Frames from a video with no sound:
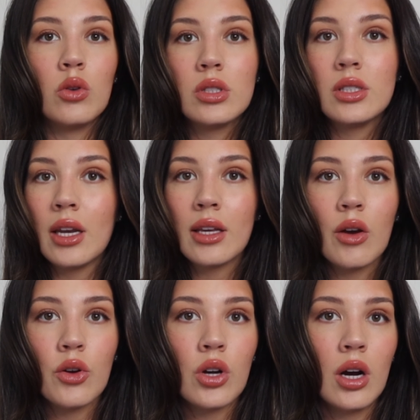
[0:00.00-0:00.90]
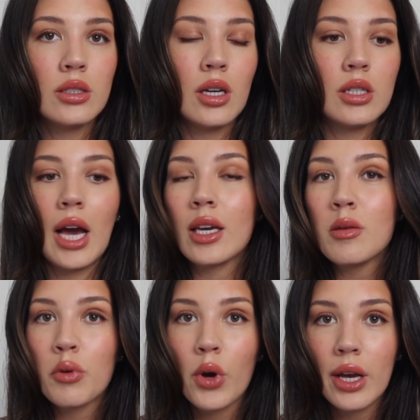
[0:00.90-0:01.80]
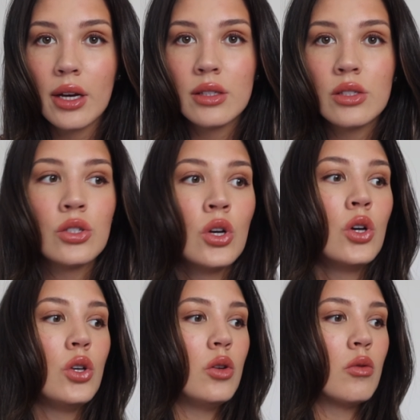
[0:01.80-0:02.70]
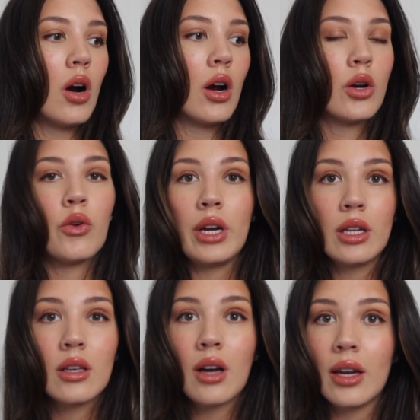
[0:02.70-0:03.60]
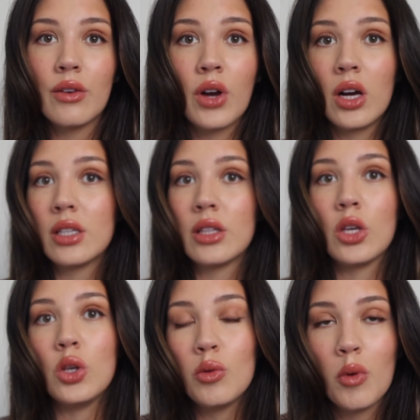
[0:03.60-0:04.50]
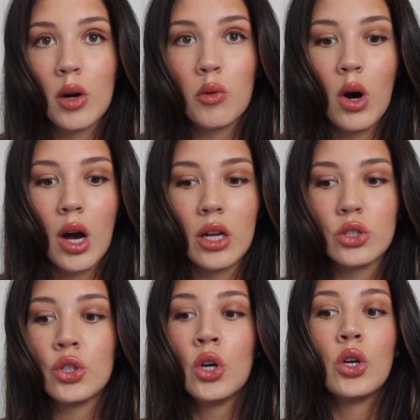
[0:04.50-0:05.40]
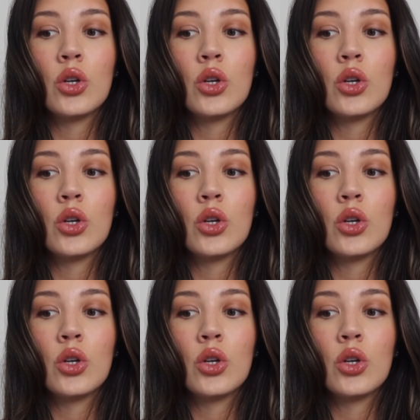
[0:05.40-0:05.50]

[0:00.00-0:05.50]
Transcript: sending out your content, tagging brands, you are creating the kind of content that you want to watch.